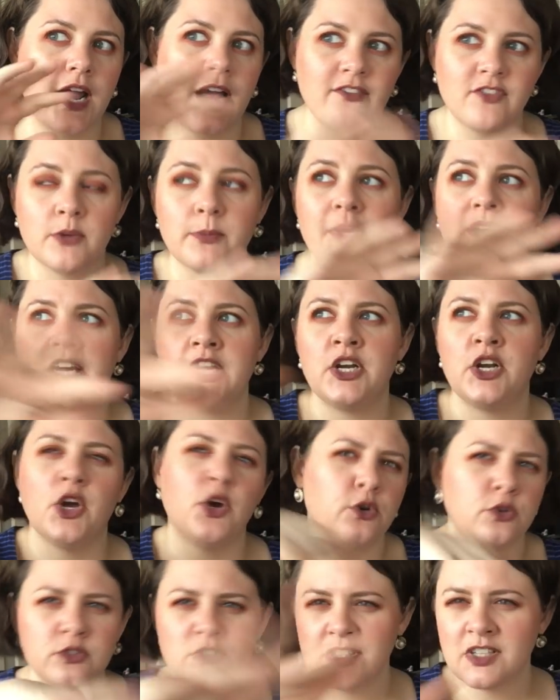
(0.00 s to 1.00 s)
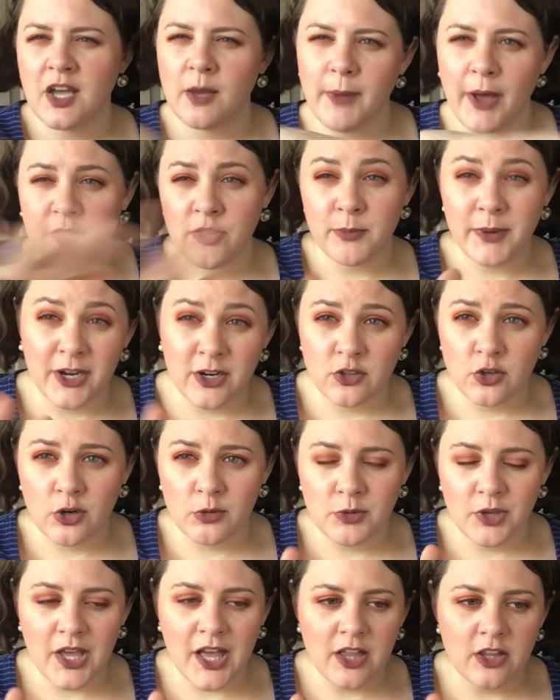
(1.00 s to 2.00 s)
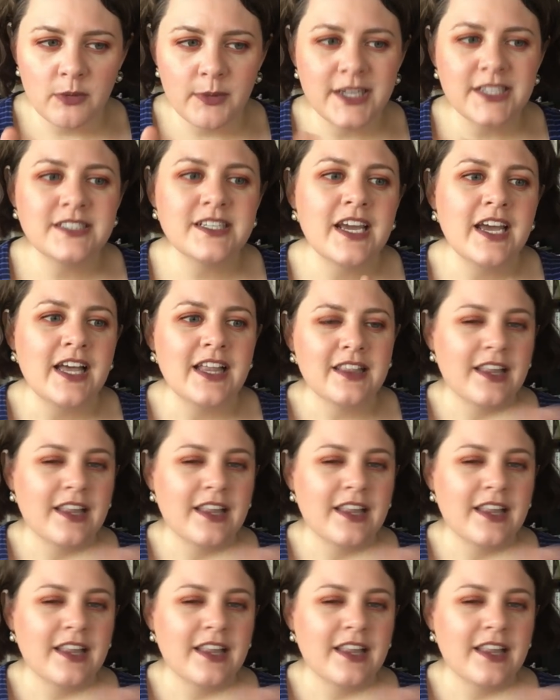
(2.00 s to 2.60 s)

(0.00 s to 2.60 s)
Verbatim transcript: everybody knows about the paranormal element.